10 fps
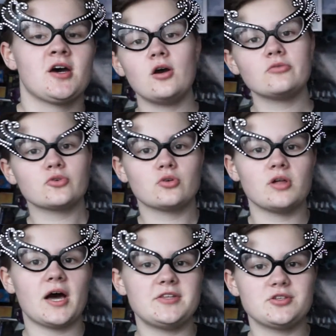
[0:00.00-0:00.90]
Overall,
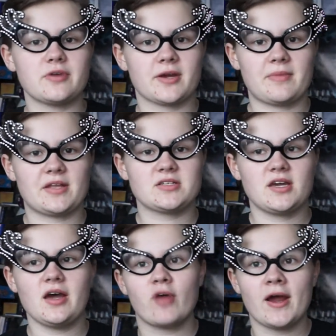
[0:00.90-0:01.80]
I do recommend
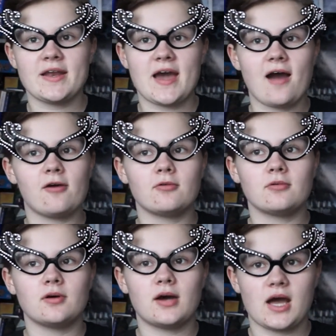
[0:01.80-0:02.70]
it. Right
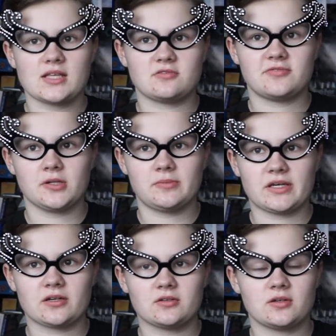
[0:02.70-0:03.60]
now, as of
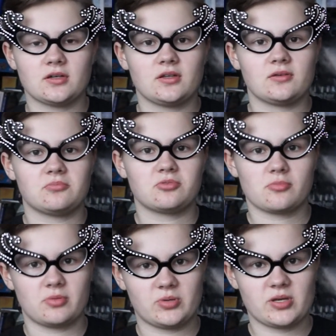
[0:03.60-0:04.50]
filming,
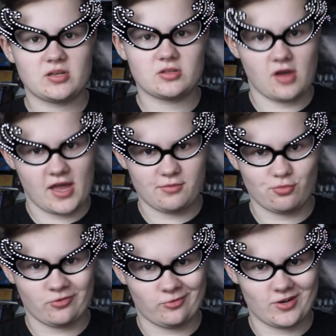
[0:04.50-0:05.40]
probably not
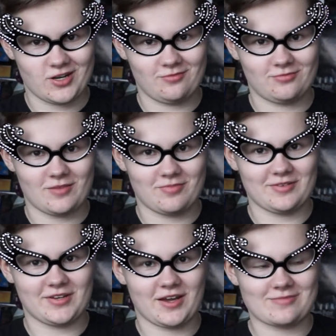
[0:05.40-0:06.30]
anymore when I'm
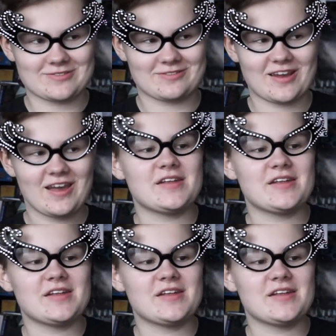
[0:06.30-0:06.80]
uploading, I'm sorry.